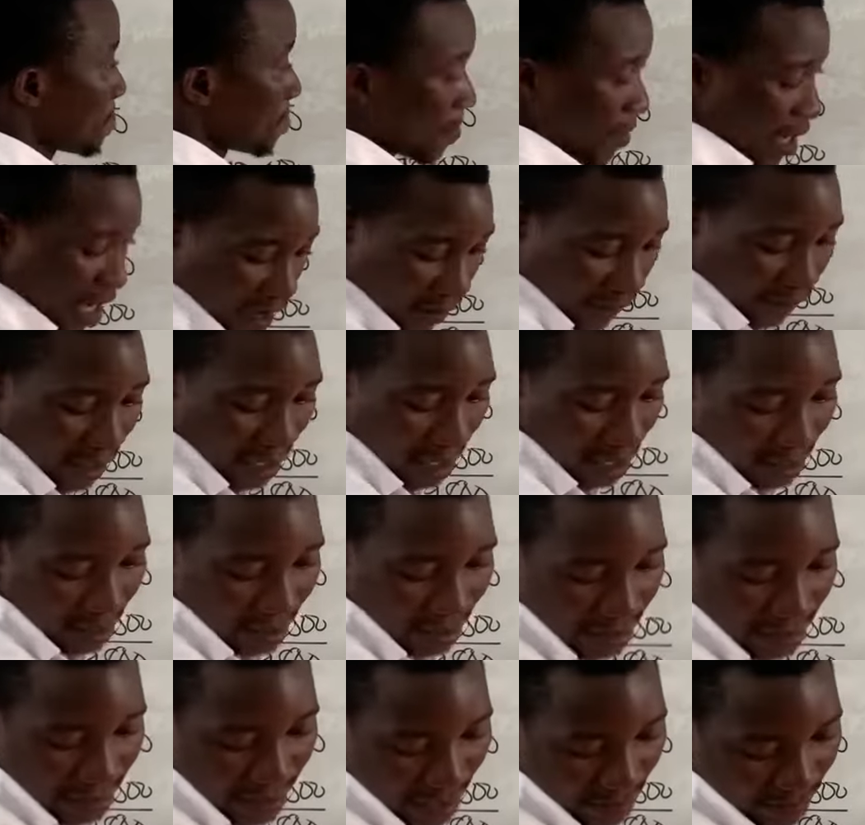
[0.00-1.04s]
After
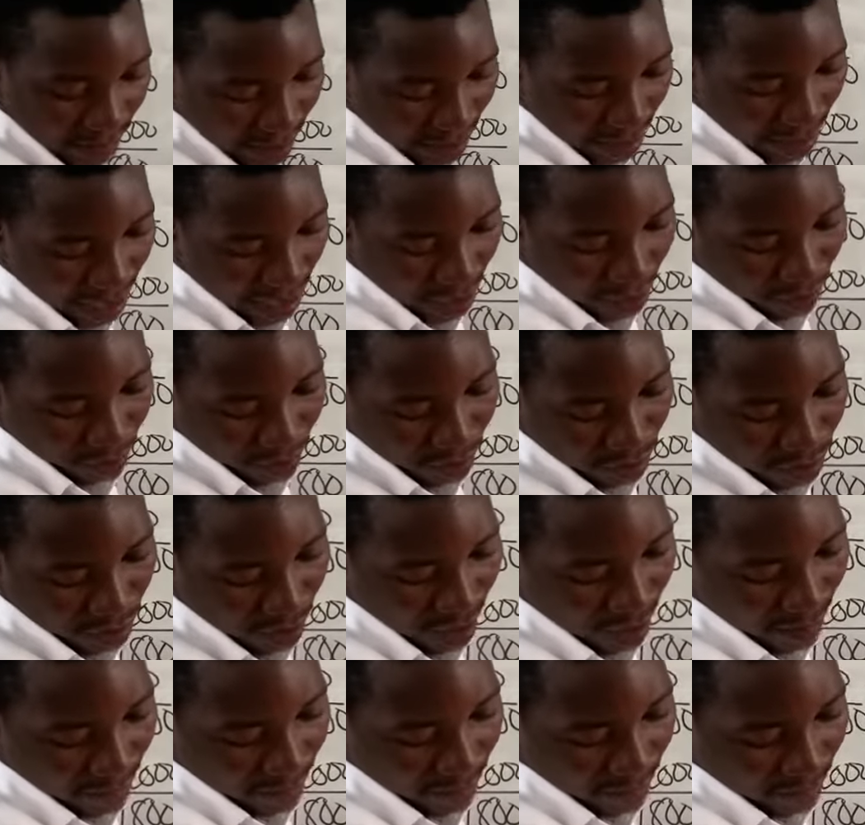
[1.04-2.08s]
discount allowed, we also
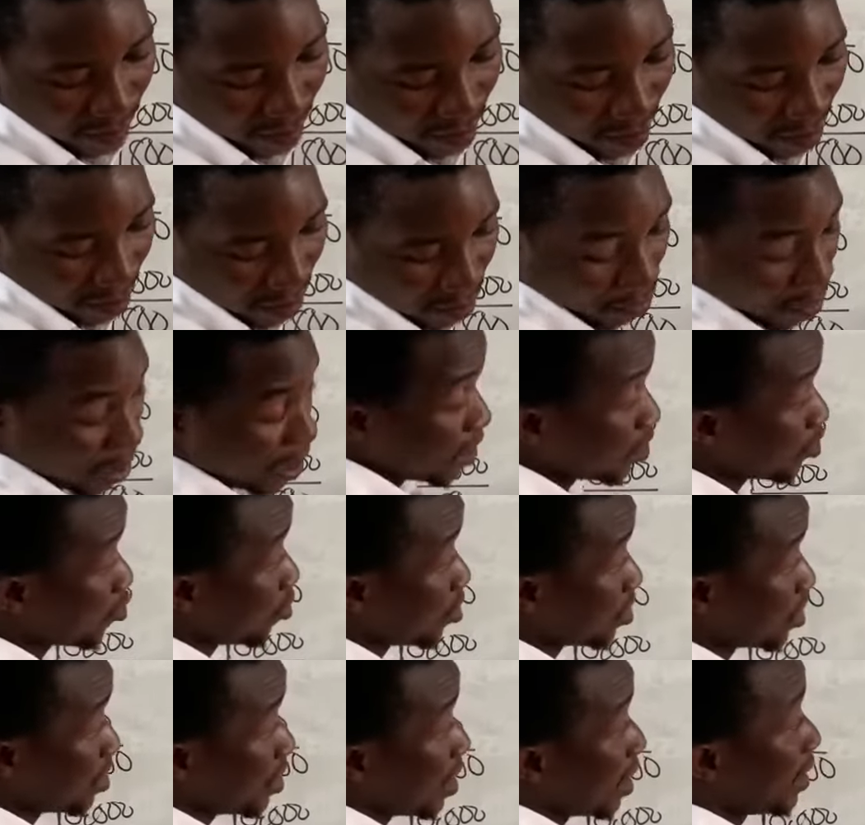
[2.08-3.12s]
have, let's
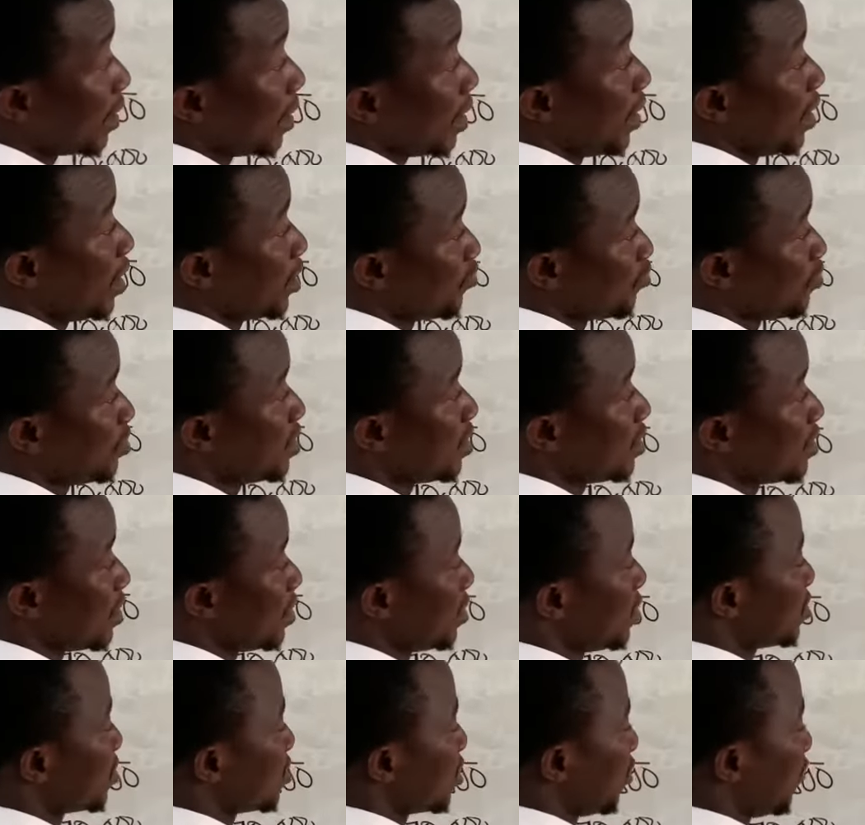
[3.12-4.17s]
consider the electricity
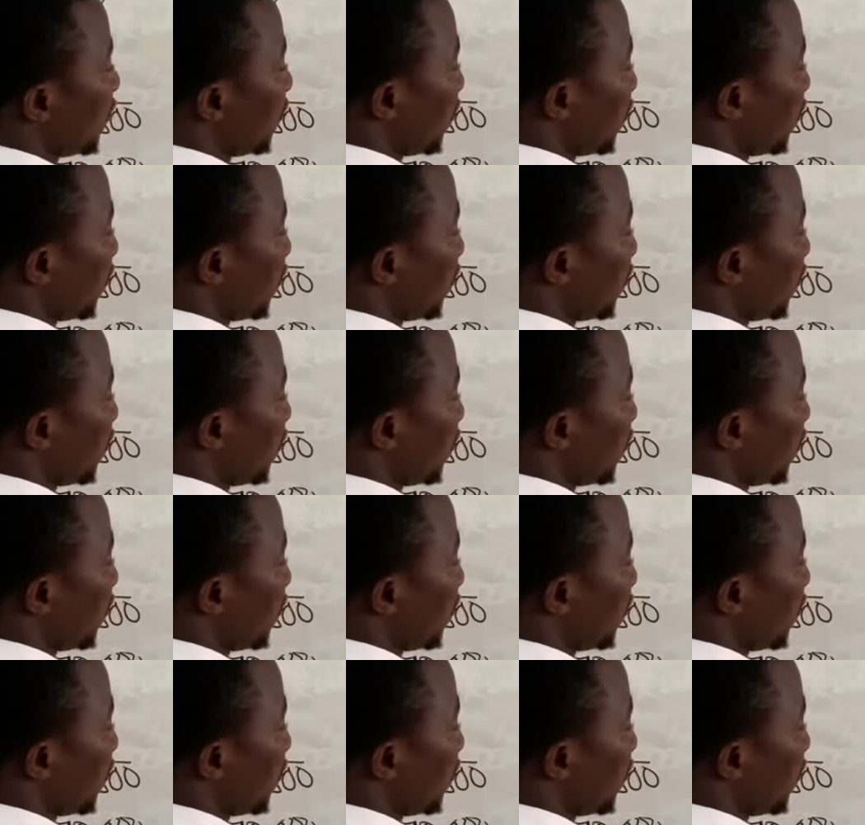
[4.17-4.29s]
itself.